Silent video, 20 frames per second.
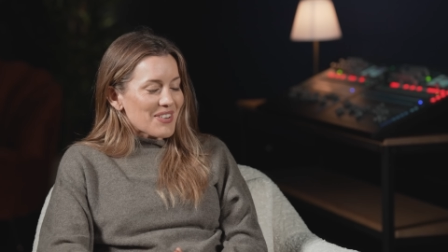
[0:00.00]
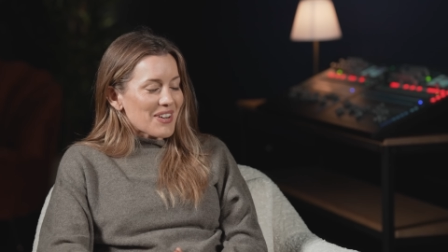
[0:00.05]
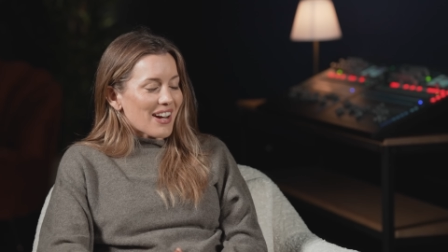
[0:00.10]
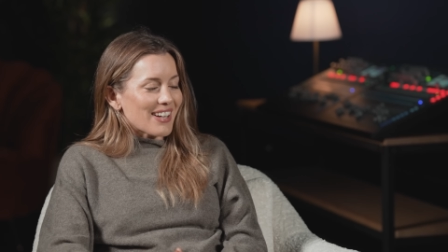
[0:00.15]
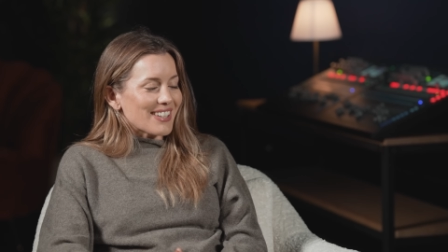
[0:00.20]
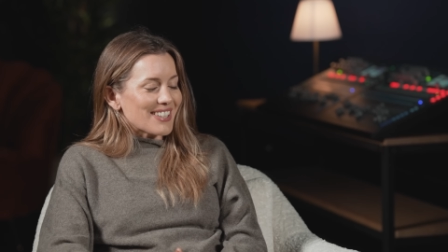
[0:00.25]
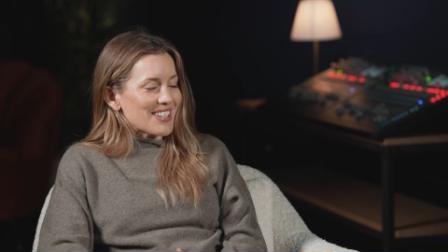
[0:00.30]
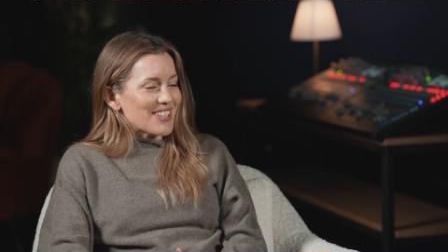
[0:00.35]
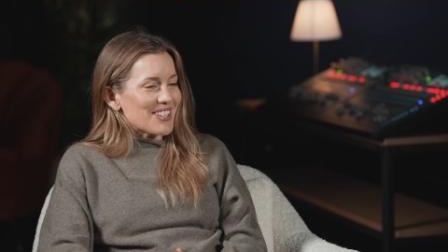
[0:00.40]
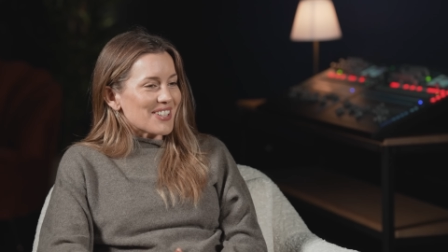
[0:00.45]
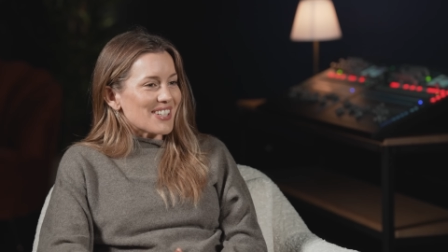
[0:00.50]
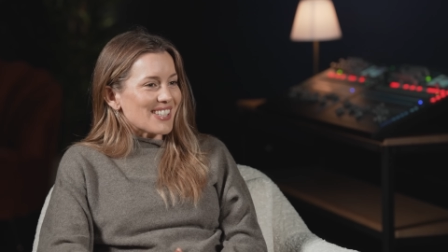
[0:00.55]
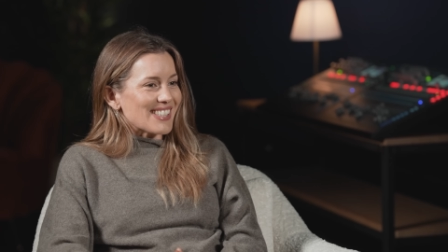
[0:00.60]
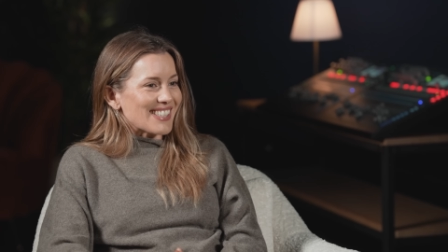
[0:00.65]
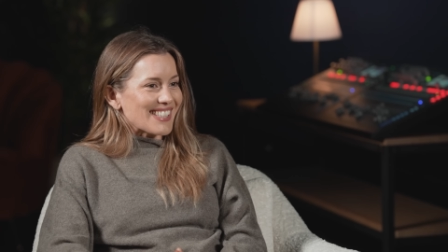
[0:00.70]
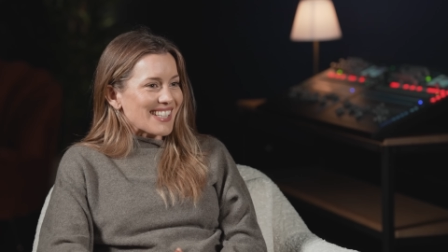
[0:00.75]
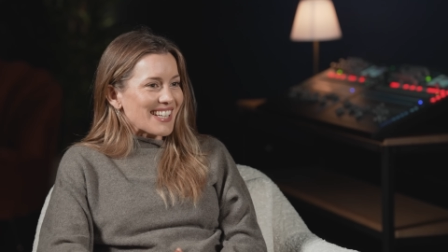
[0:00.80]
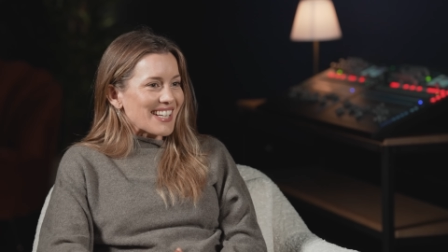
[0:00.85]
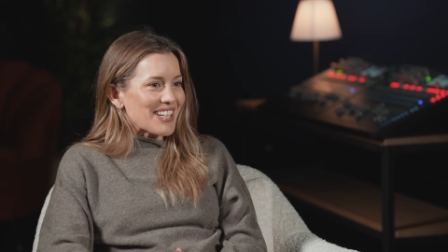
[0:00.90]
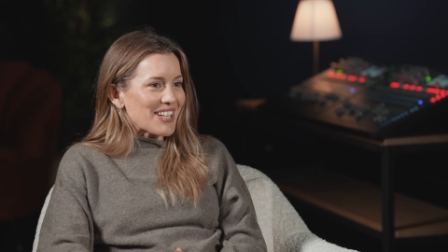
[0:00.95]
I know
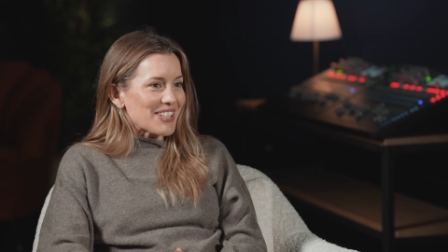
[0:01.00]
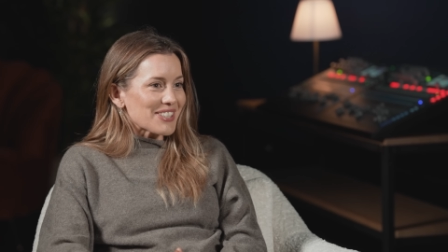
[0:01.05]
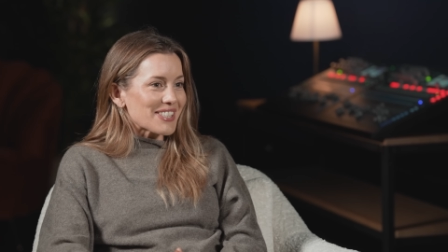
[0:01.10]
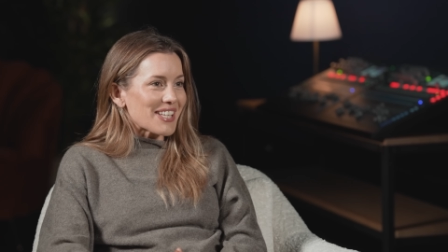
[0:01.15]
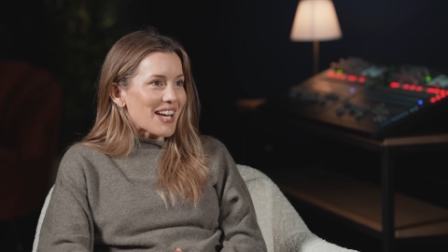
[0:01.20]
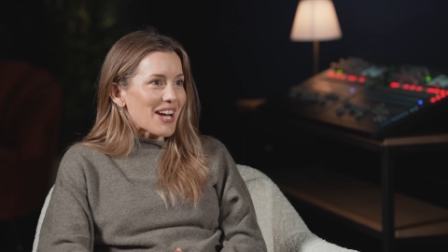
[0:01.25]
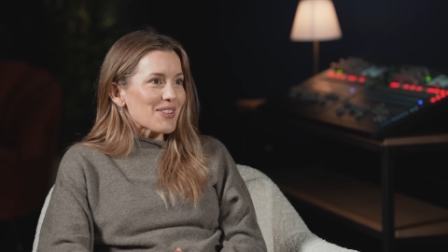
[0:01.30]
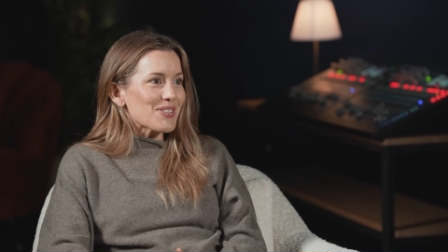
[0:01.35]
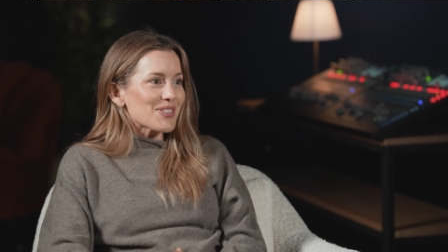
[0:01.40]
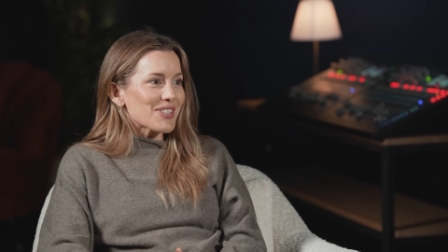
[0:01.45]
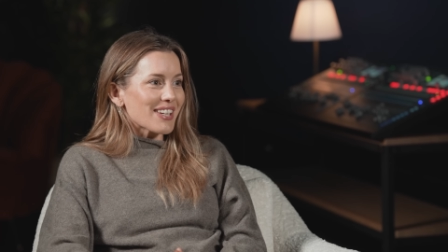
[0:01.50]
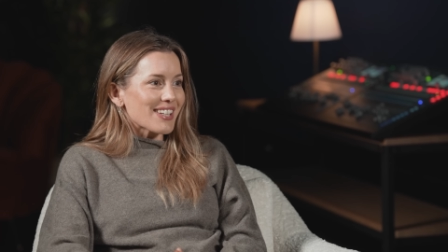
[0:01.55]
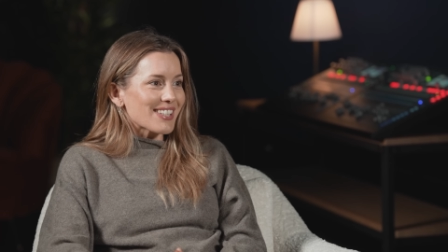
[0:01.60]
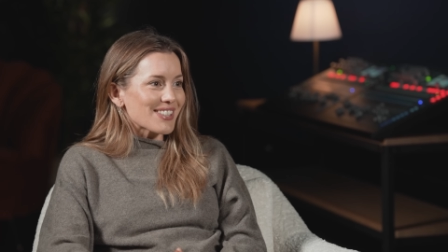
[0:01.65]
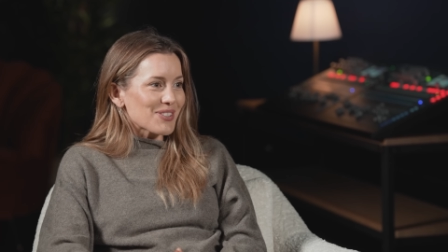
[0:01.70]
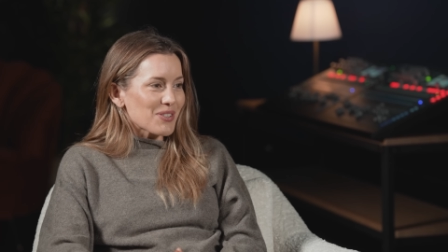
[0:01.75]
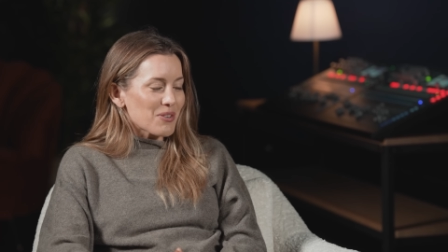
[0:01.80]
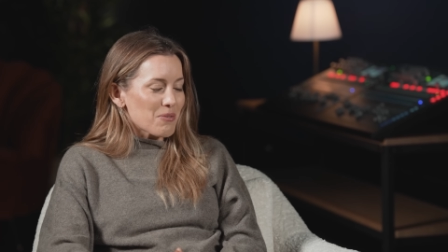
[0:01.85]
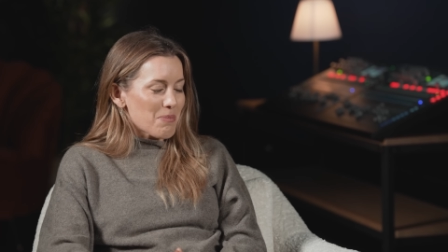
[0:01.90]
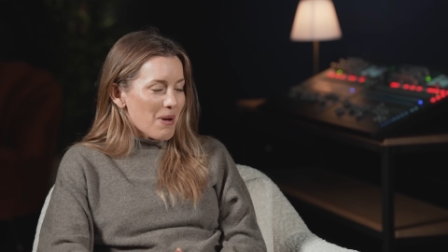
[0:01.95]
it's, it sounds like a
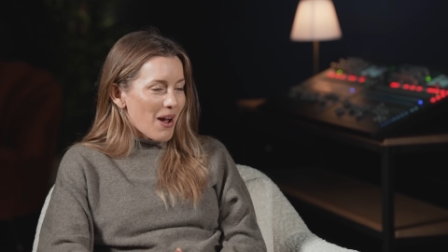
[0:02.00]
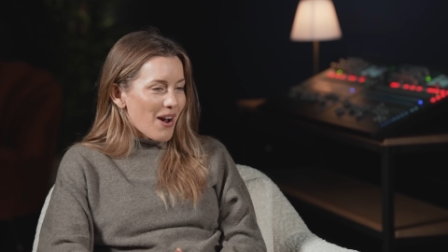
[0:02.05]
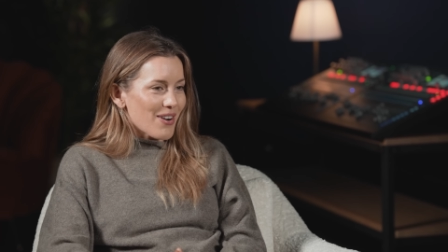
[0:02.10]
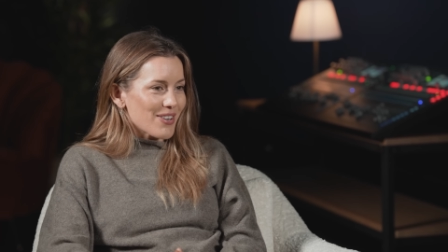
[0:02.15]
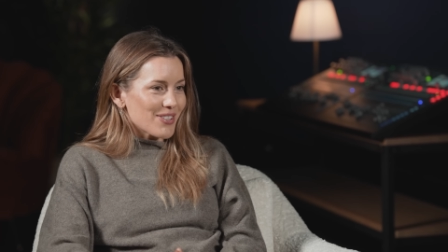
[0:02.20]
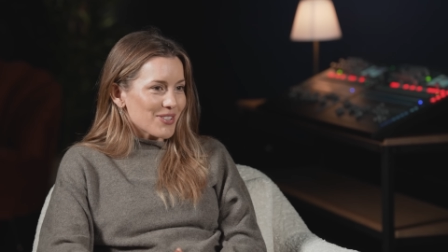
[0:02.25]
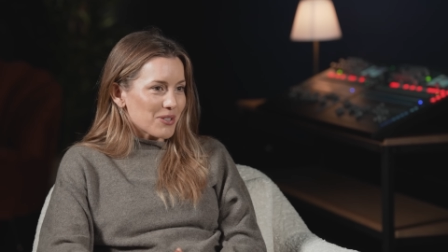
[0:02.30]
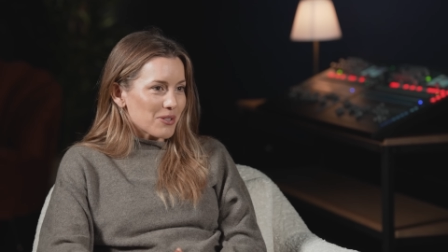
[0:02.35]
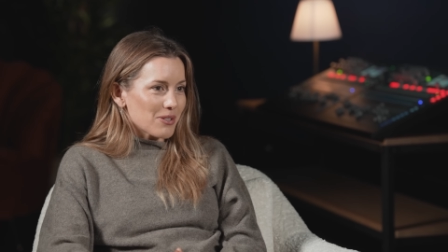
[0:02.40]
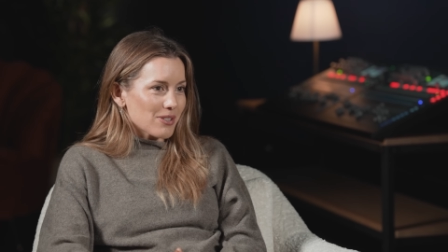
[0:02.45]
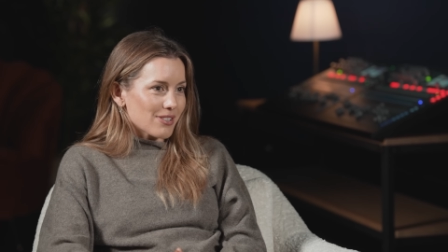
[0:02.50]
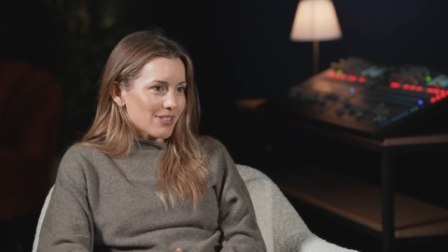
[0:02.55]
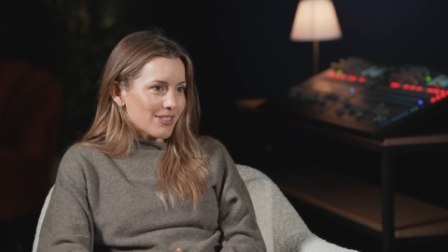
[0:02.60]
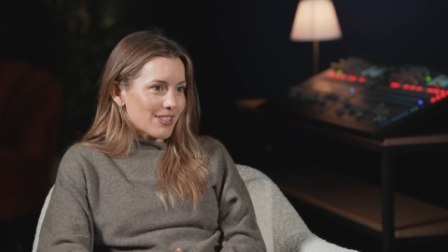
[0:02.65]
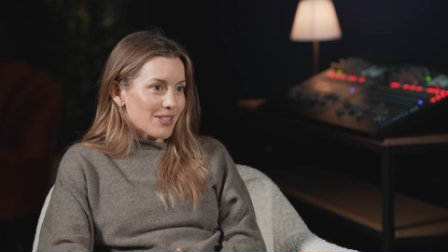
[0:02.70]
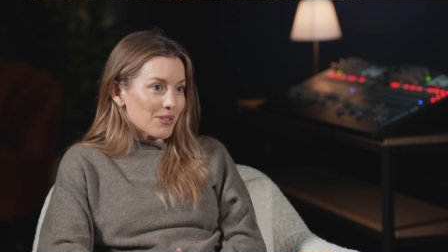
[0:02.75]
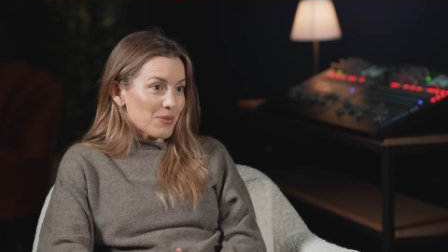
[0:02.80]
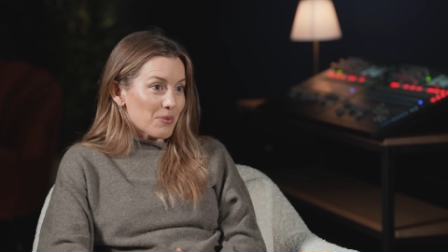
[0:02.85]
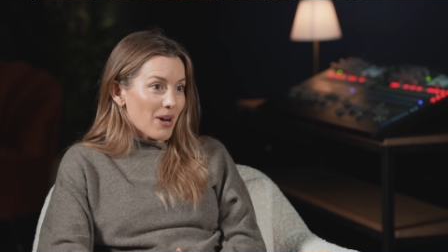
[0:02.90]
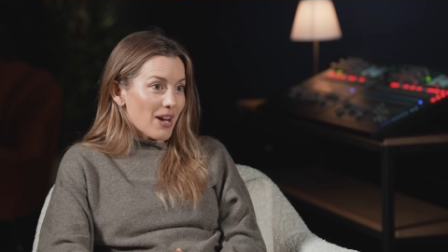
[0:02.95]
sort of paradox, and
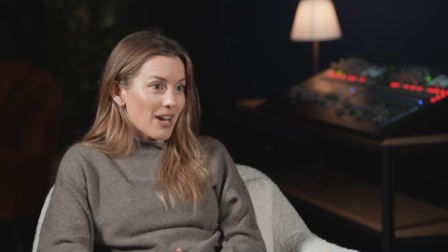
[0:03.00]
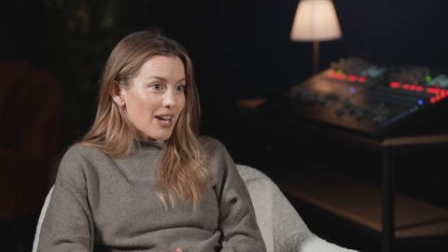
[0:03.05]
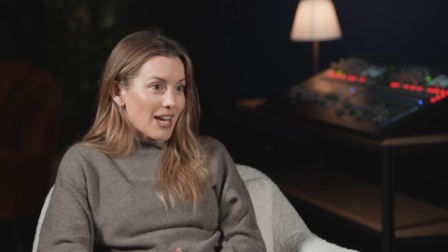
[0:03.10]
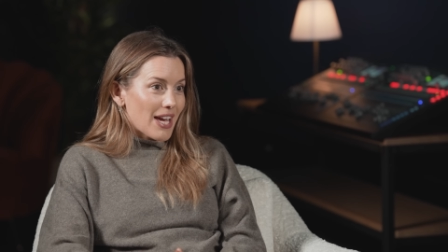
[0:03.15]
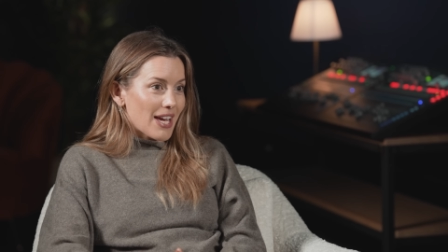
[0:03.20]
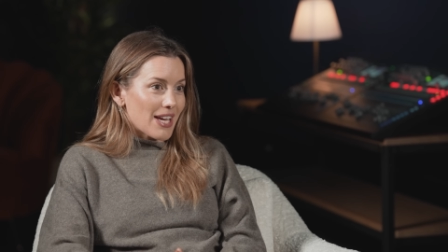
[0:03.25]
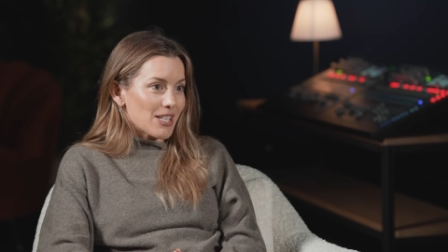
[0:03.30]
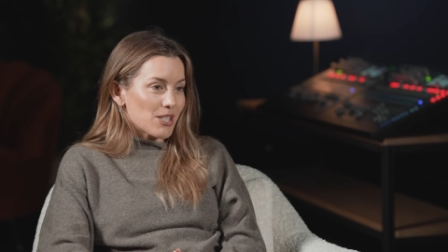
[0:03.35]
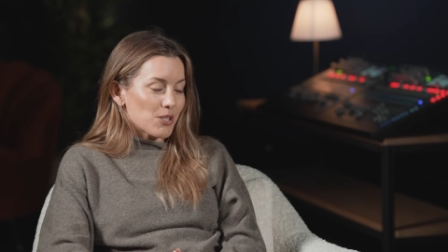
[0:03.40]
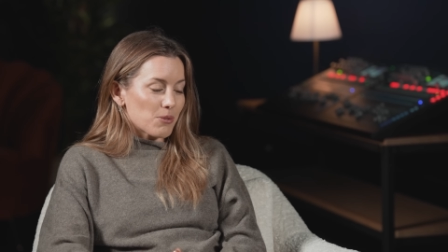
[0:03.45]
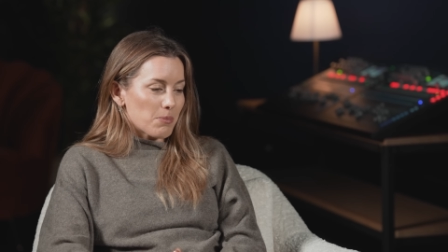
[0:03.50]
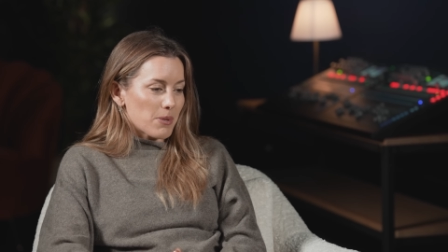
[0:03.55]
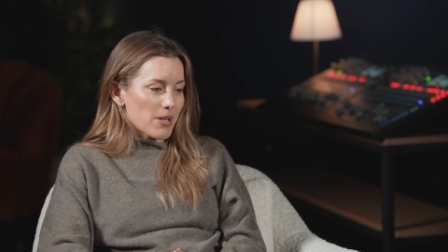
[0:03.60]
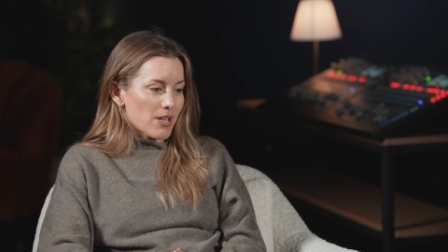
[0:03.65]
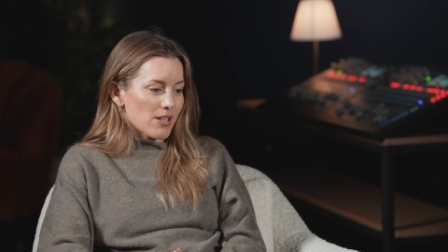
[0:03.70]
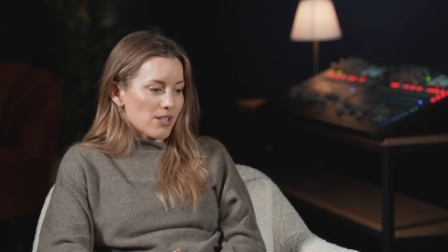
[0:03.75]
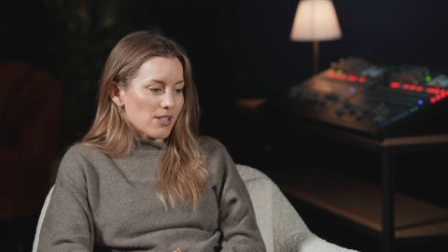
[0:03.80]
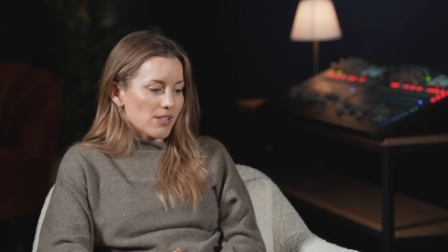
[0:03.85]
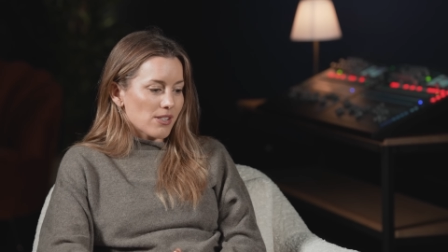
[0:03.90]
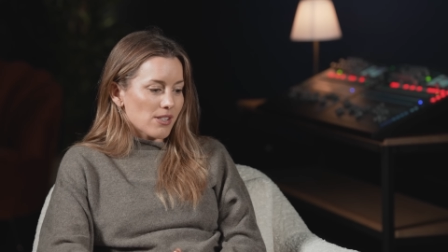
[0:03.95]
in a way, it is
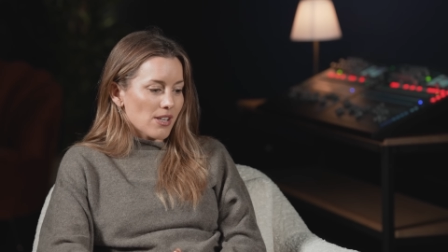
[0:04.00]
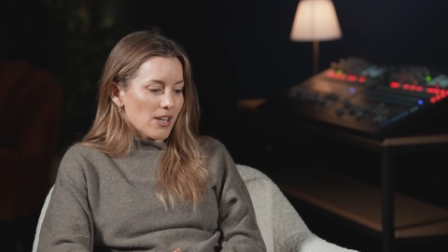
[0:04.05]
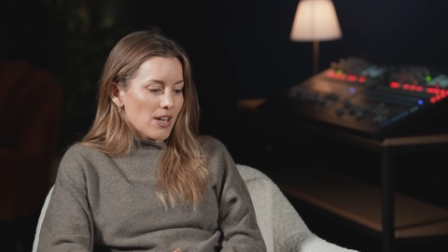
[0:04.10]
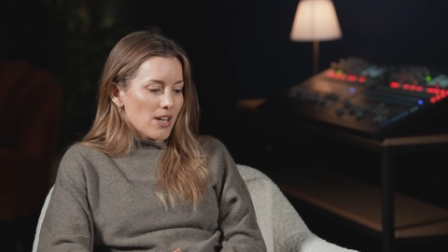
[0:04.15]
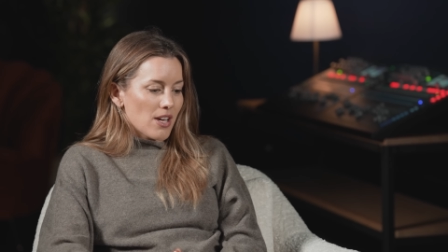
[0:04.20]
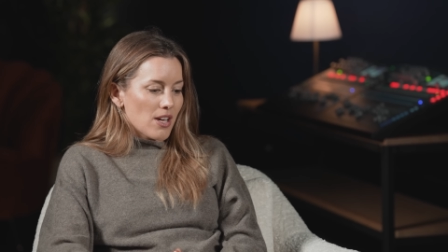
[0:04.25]
because